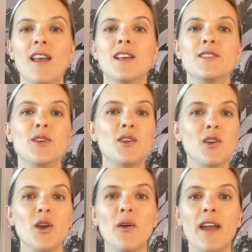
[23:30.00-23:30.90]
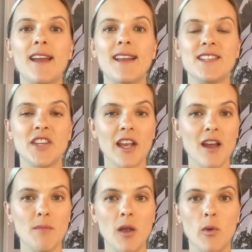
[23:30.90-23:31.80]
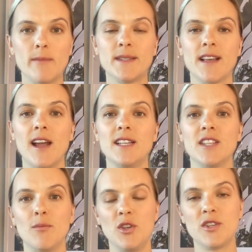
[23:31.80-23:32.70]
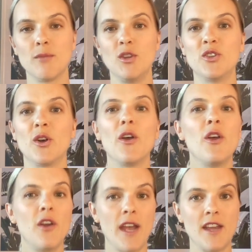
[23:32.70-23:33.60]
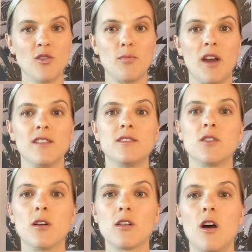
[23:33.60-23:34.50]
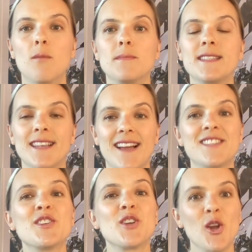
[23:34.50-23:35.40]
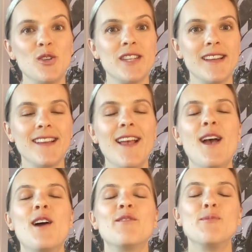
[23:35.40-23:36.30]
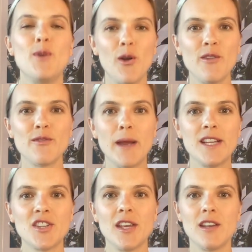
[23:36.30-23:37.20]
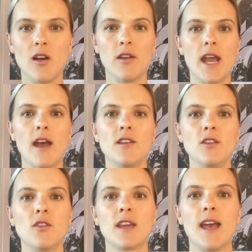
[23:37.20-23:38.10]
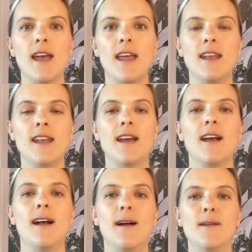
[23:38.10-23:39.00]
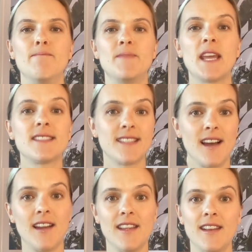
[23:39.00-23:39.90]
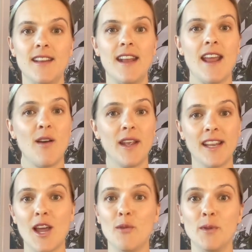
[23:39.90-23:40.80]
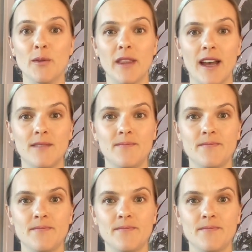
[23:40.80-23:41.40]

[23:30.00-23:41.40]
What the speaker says: So you can go ahead and check out my website, www.herhandlebars.com/coaching, for more information on how you can get started and how I can help you with that.